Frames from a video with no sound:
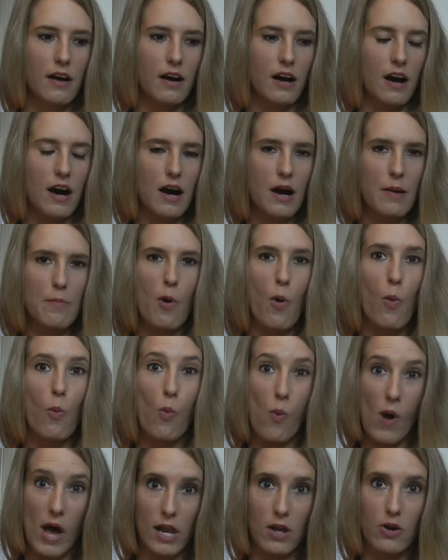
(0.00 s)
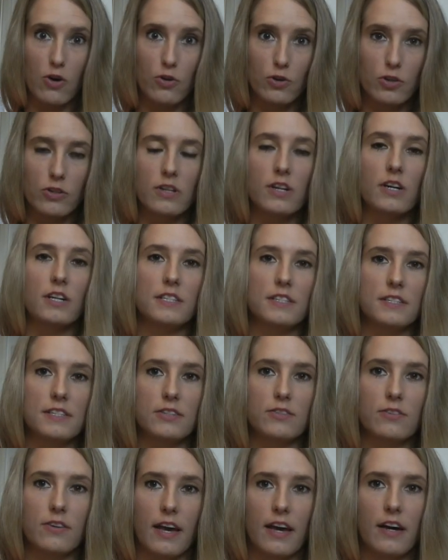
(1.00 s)
I'm well old and I
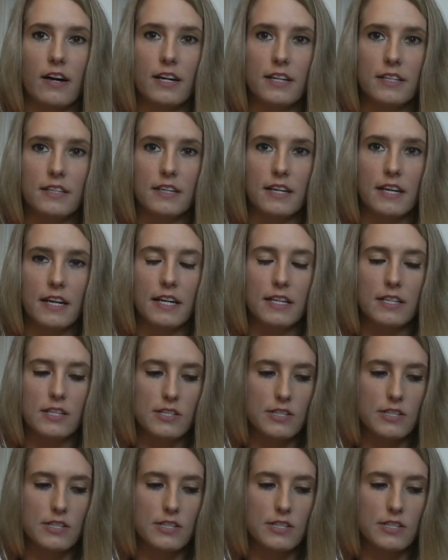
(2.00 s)
still get ID'd,